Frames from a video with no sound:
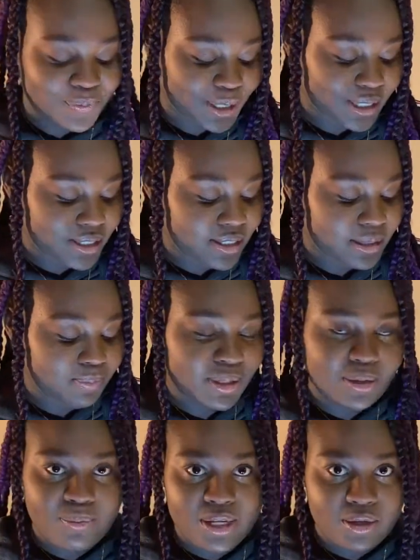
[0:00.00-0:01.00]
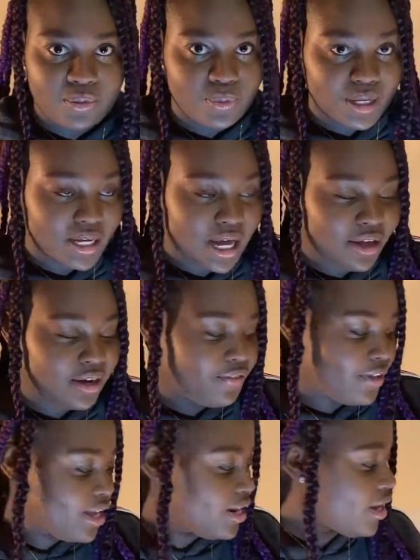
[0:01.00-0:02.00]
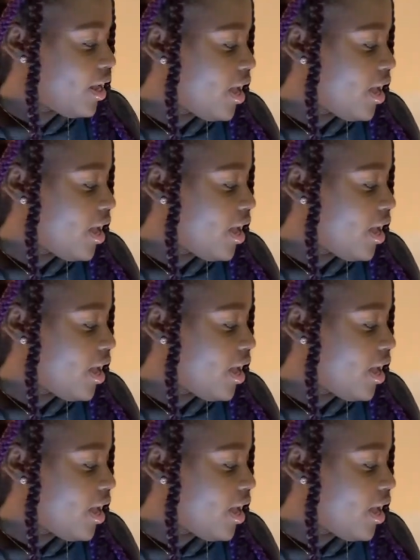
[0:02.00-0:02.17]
because I'm gonna make a wig out of it.